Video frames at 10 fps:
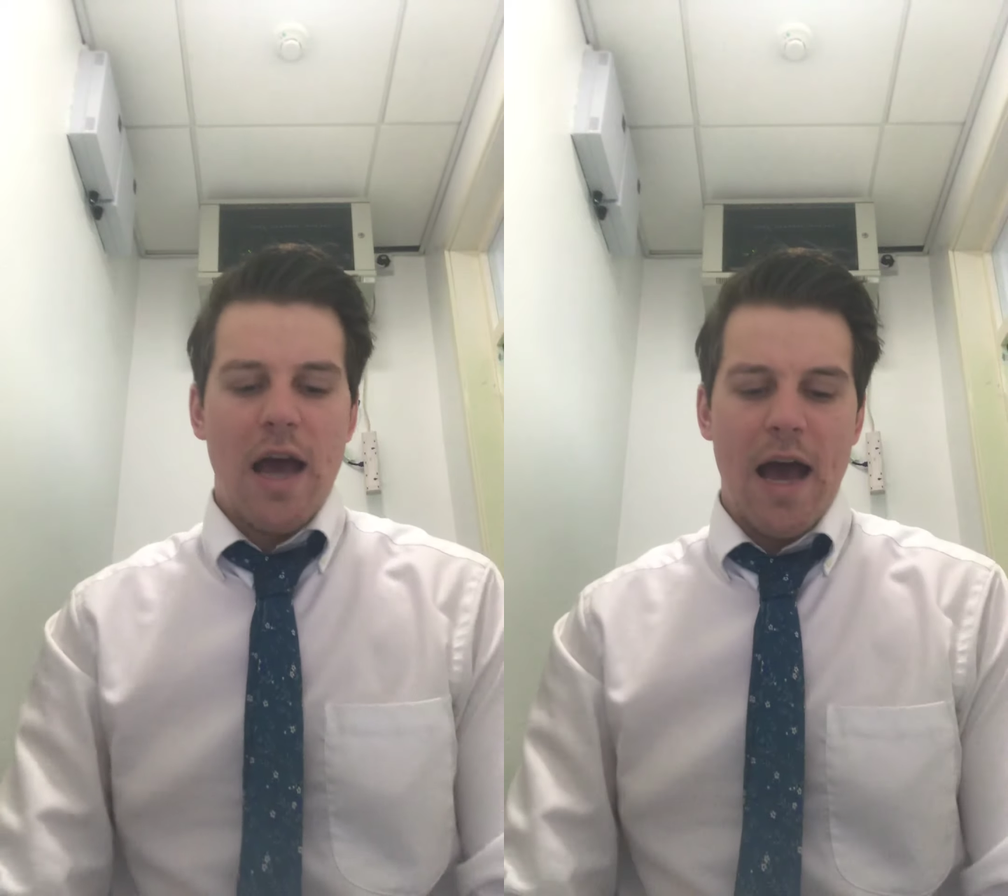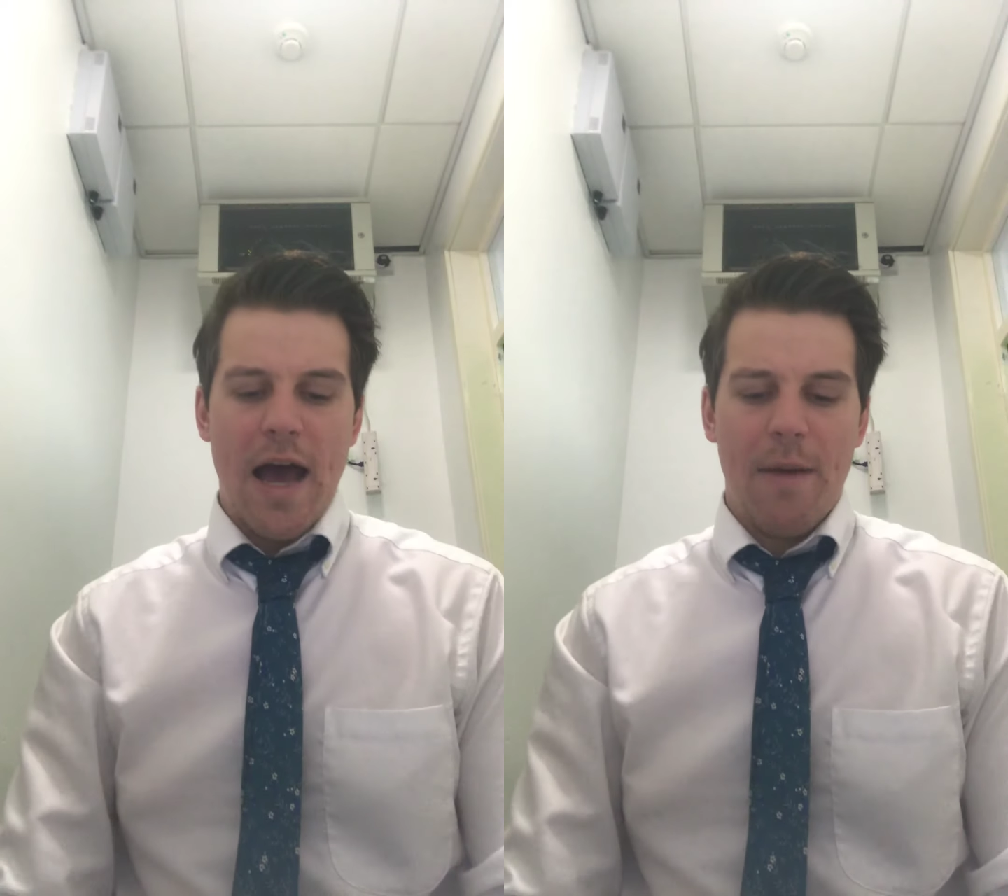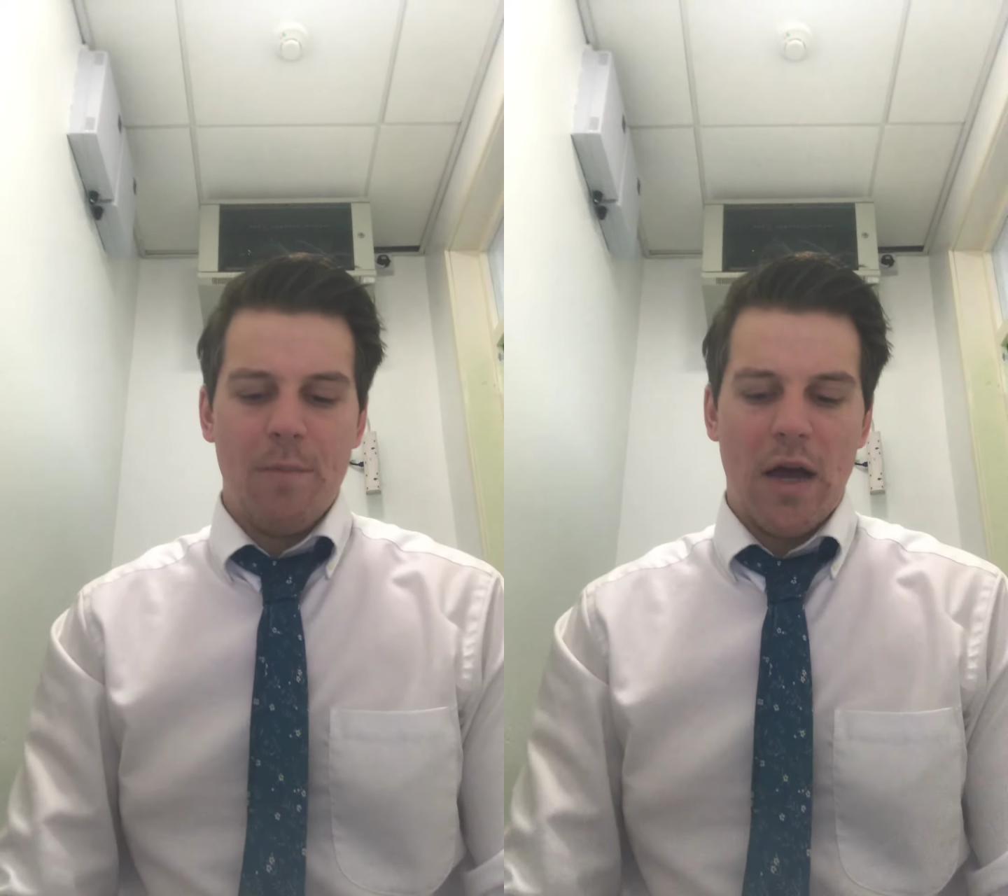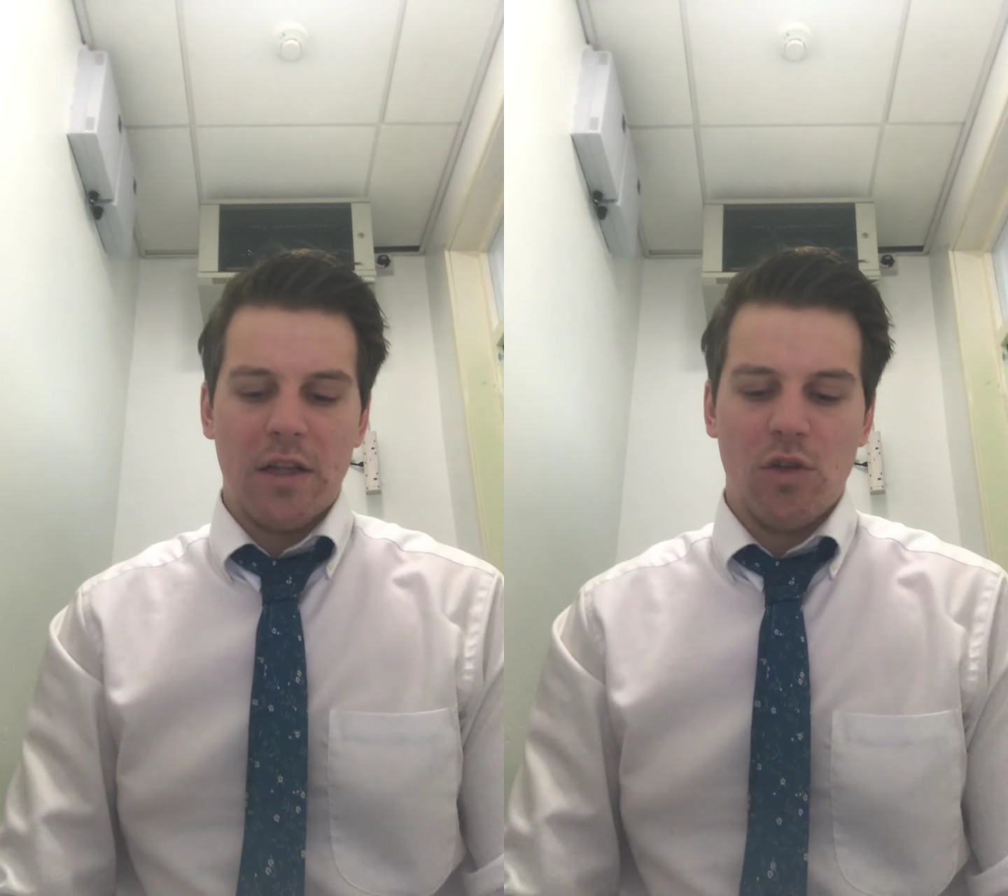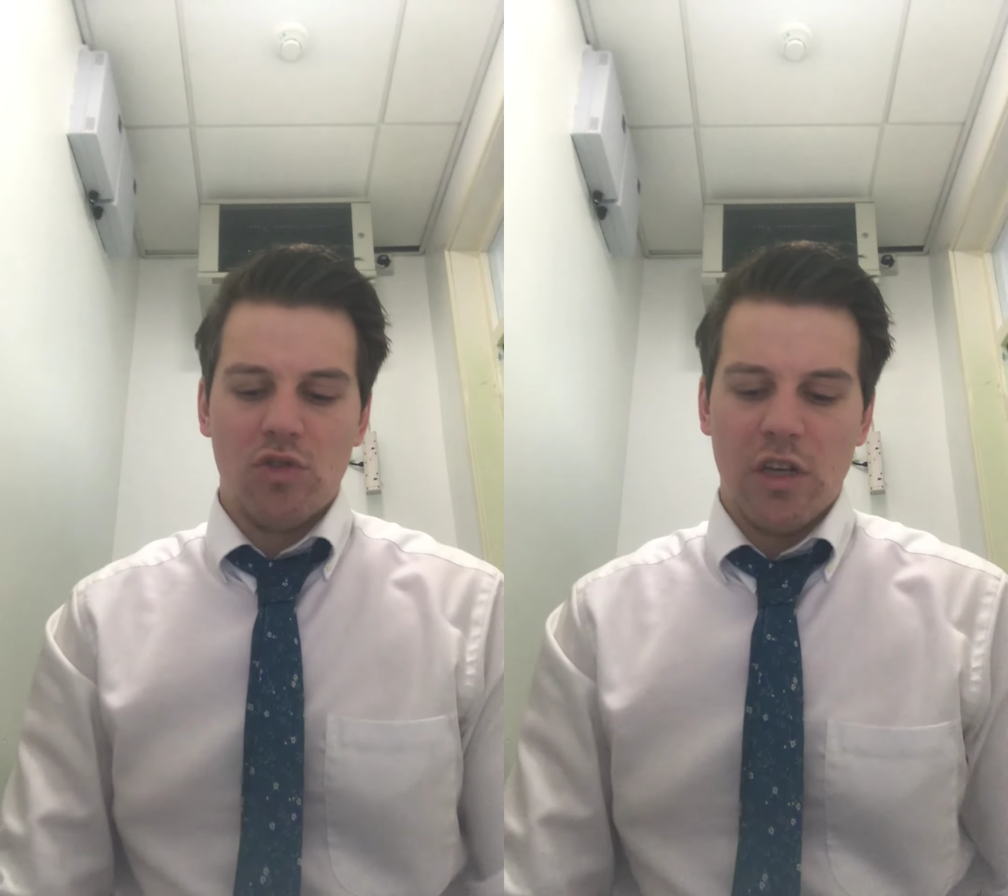And
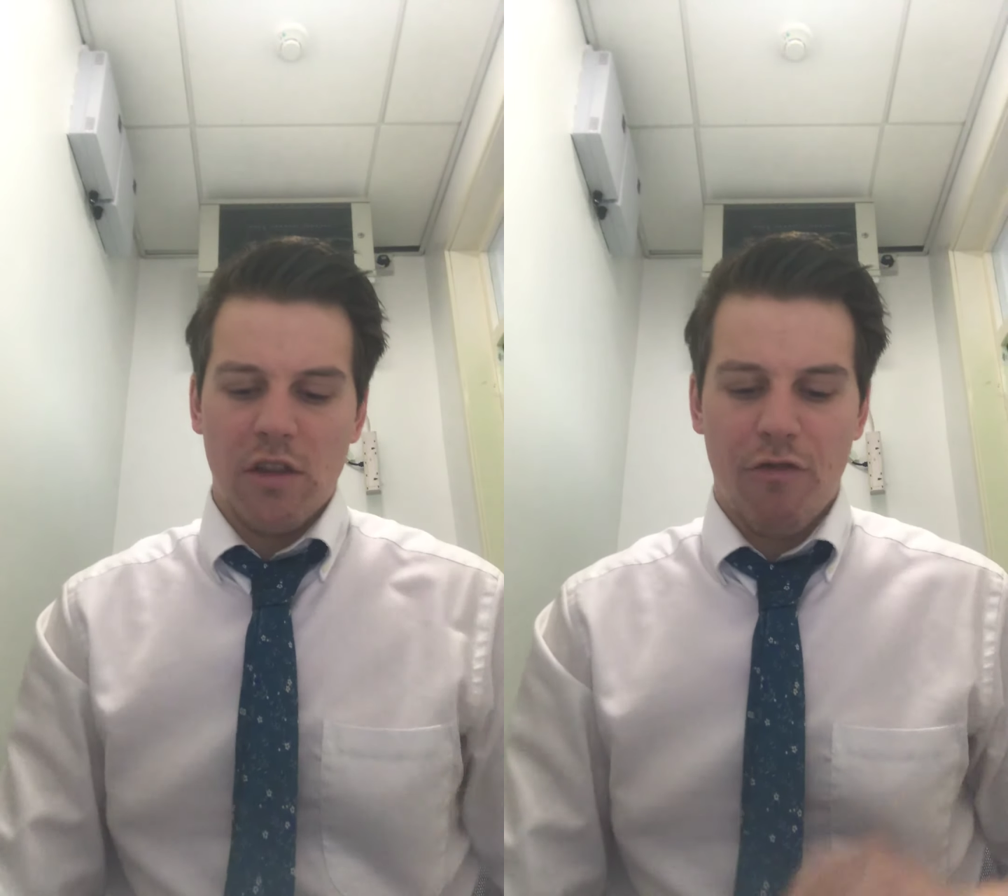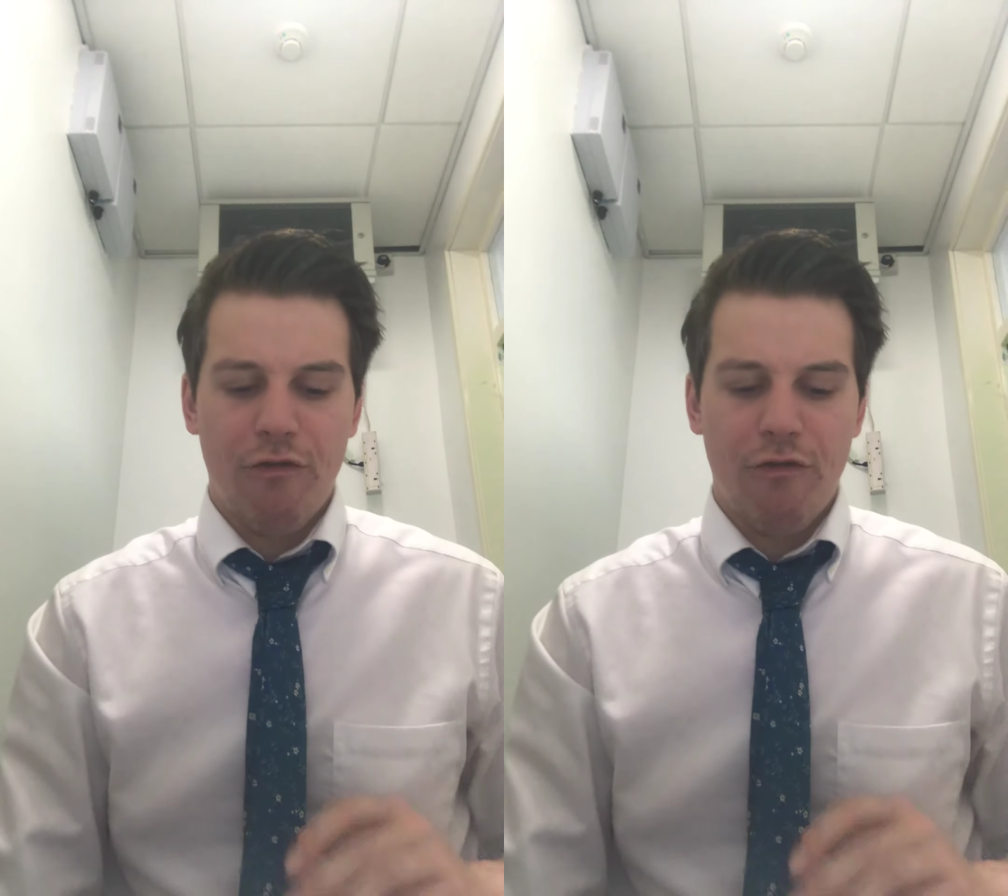they're usually at the